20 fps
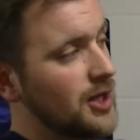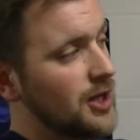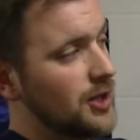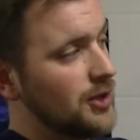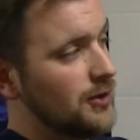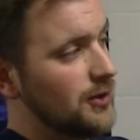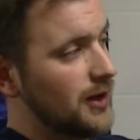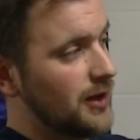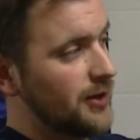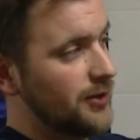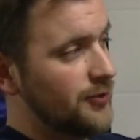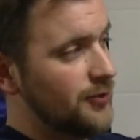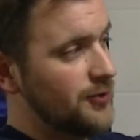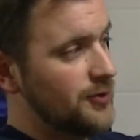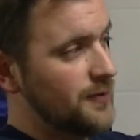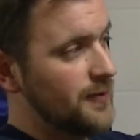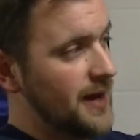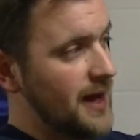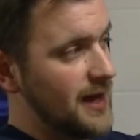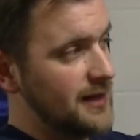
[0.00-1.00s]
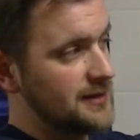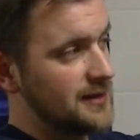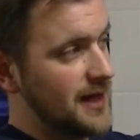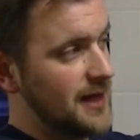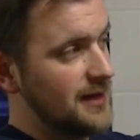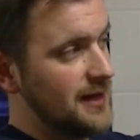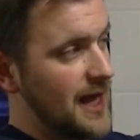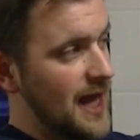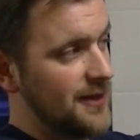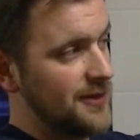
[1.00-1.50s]
You look through the back
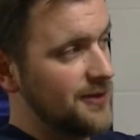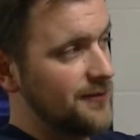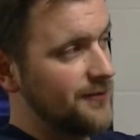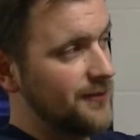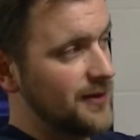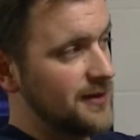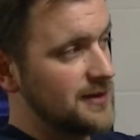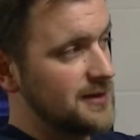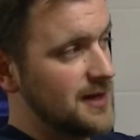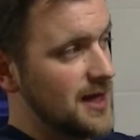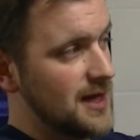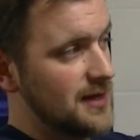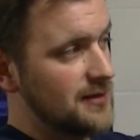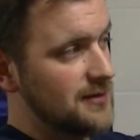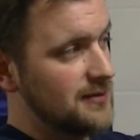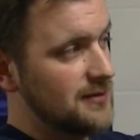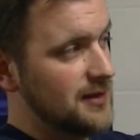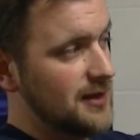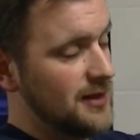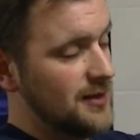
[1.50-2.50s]
sight at the front sight,